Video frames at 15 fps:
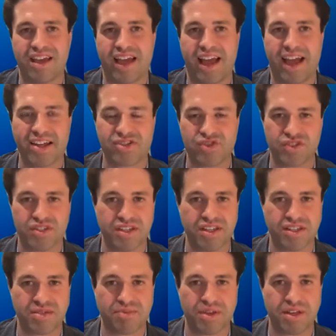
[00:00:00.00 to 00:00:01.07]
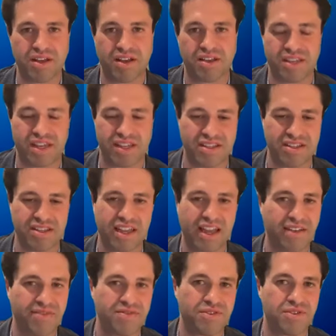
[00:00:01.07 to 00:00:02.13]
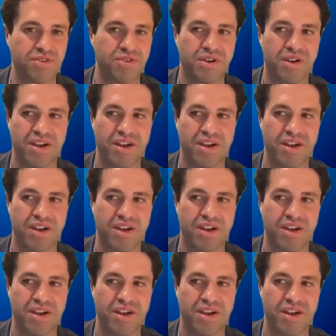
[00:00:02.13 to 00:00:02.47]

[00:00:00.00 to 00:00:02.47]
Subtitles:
actresses because they didn't have to